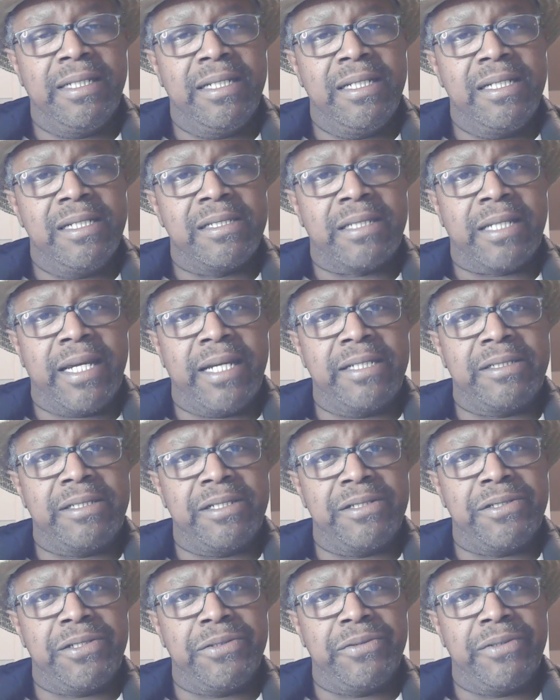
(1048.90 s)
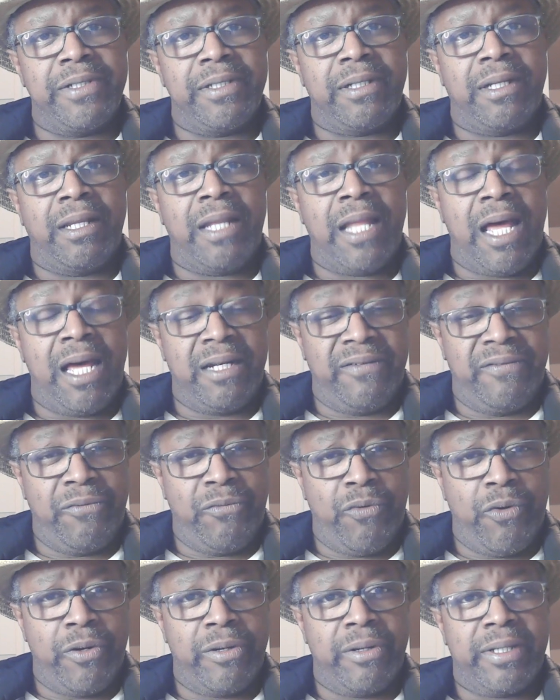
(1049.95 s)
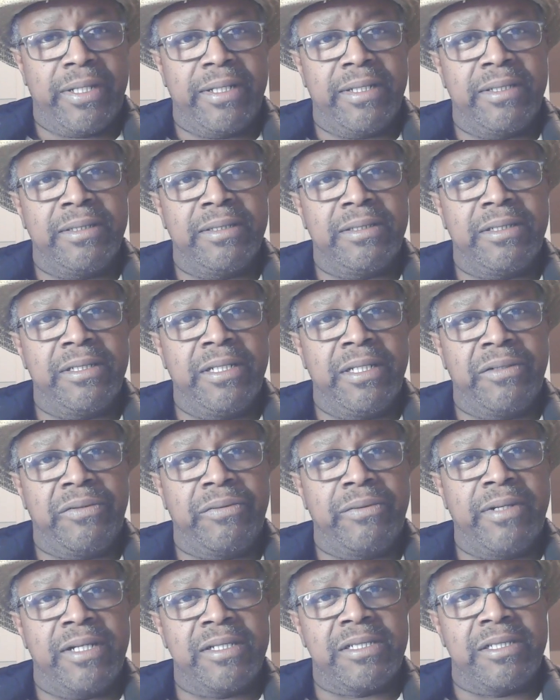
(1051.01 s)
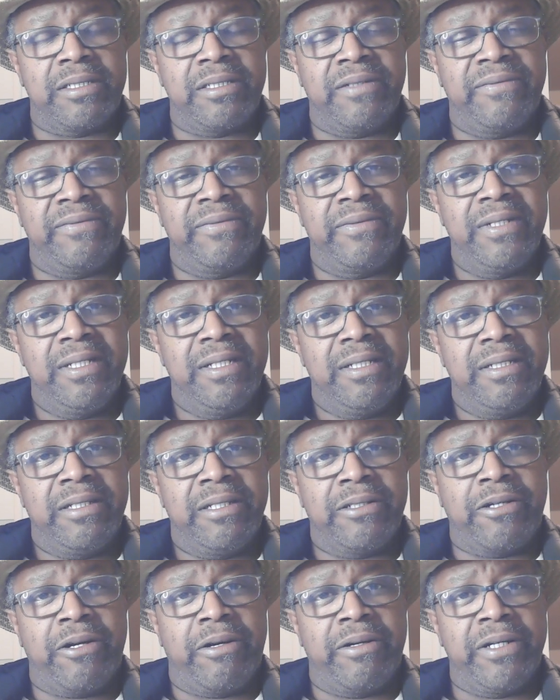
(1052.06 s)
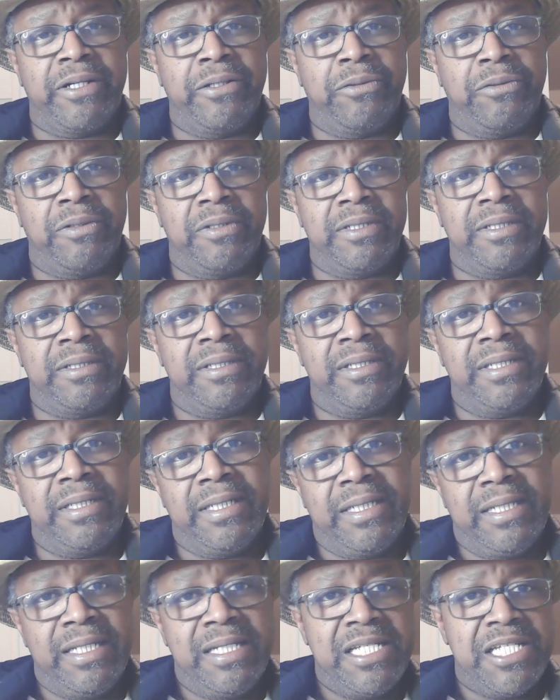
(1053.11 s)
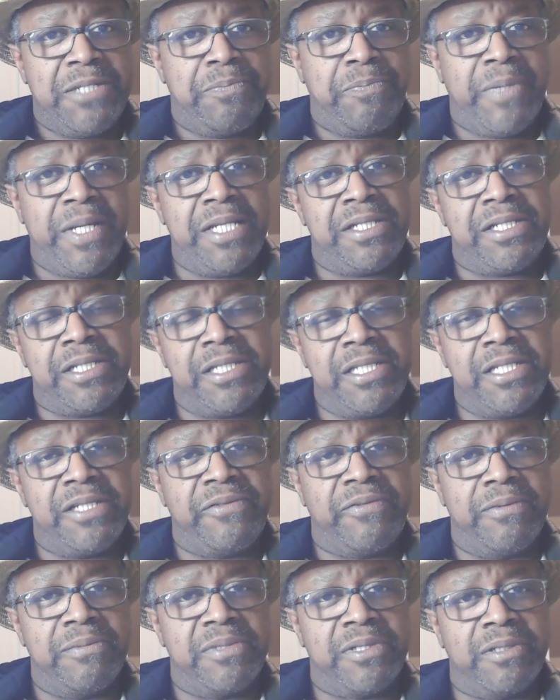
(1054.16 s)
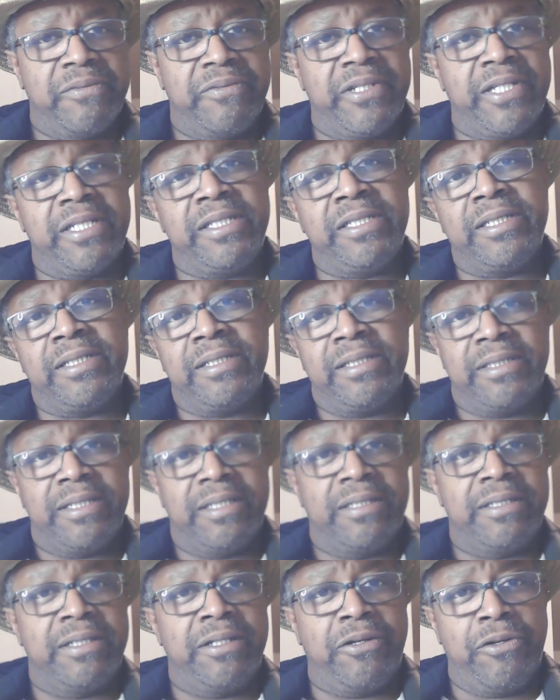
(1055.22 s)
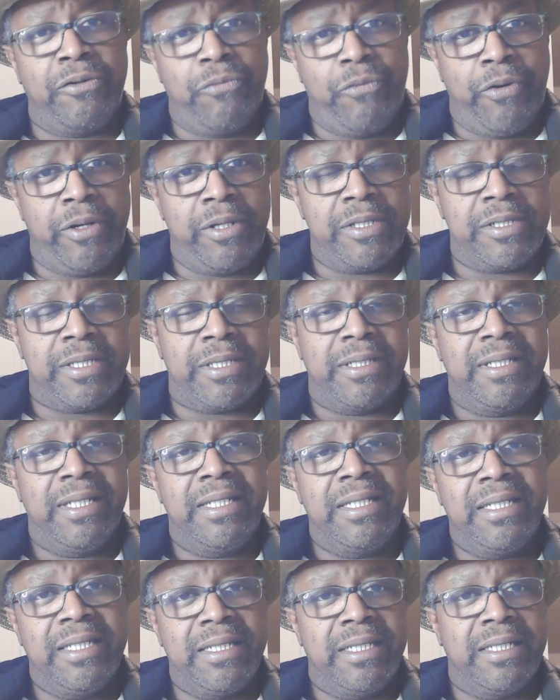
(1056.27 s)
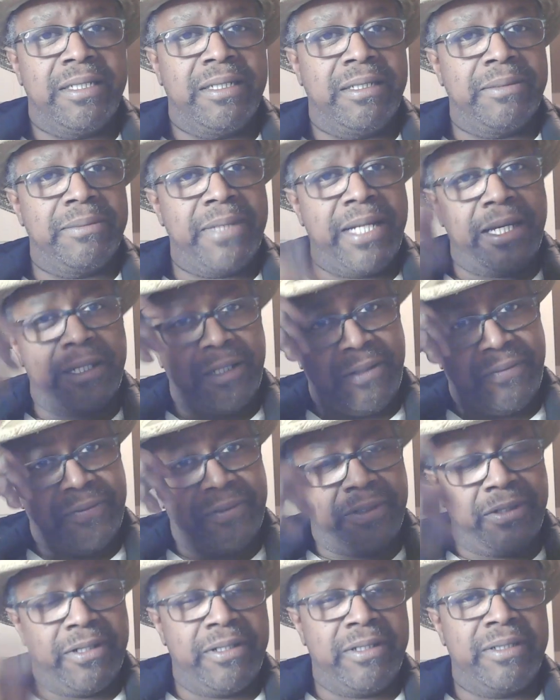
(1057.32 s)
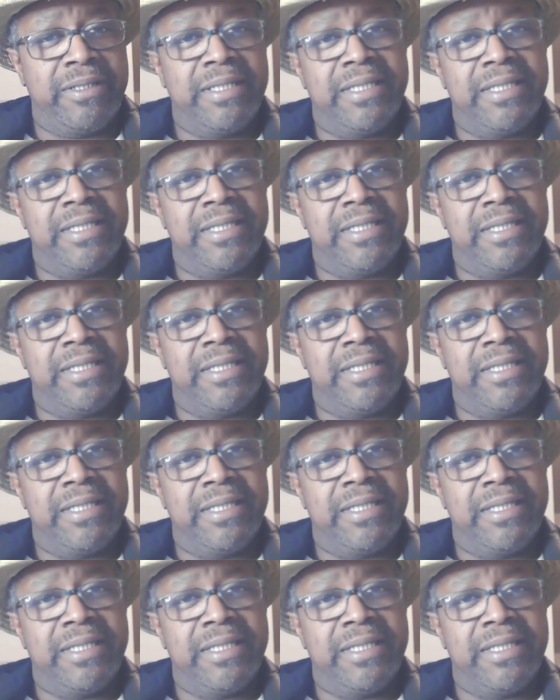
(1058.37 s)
scientist who did a lot of work in the introduction of the Carniolan species from Slovenia and her works. Hat off to her.